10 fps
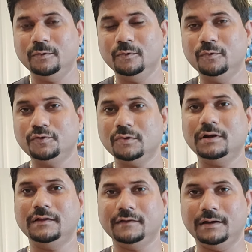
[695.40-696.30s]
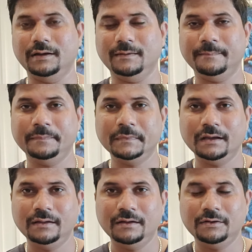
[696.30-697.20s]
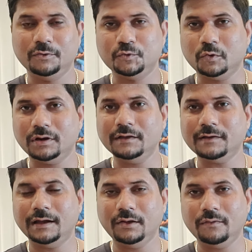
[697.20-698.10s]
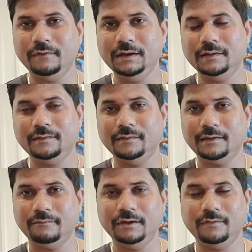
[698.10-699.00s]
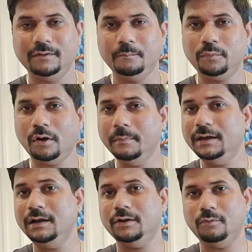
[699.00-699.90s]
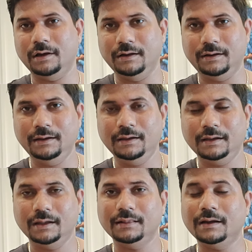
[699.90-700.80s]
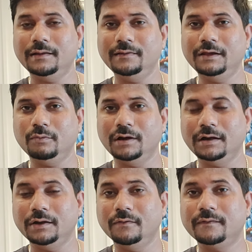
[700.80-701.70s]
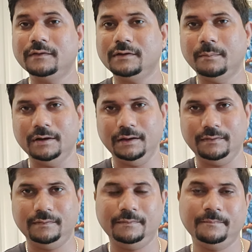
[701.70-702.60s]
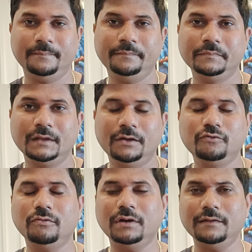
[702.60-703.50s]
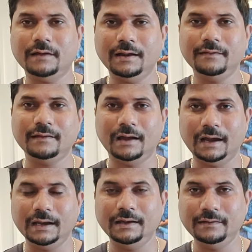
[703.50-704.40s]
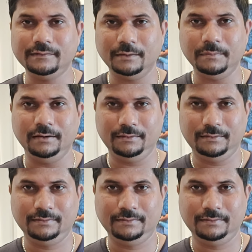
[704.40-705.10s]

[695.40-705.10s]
Guru Shukracharya. Now Shukracharya or Venus is having one prominent quality, and that is the quality of stubbornness. Shukracharya is highly stubborn.